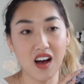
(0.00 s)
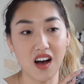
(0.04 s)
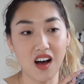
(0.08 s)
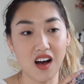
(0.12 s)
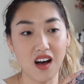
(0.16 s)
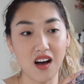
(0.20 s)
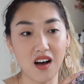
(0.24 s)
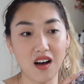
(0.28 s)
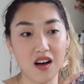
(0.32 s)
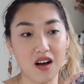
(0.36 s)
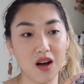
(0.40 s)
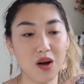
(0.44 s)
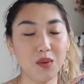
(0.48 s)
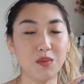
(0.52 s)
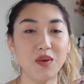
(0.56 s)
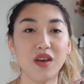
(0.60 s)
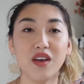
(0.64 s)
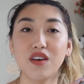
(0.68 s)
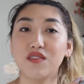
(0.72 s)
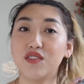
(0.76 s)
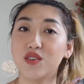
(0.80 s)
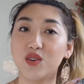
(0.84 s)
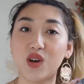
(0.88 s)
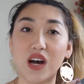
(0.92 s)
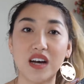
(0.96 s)
Um,
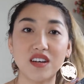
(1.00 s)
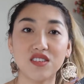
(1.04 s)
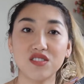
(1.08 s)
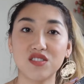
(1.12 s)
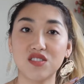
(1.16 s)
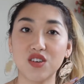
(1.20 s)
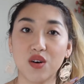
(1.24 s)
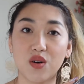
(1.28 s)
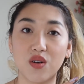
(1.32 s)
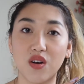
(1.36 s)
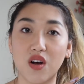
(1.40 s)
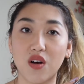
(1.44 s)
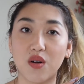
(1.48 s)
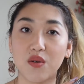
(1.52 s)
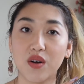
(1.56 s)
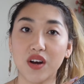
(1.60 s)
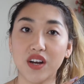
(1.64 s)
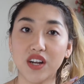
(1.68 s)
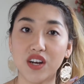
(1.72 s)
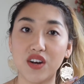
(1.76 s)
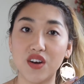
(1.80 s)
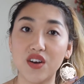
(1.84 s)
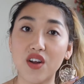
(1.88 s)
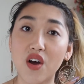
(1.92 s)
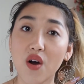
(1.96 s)
if you guys don't
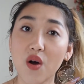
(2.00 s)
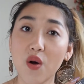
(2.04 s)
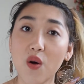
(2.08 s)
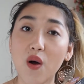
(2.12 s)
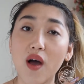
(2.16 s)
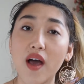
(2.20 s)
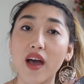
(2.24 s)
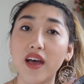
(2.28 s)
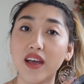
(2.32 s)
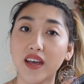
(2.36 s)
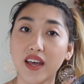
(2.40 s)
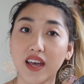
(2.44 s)
already know,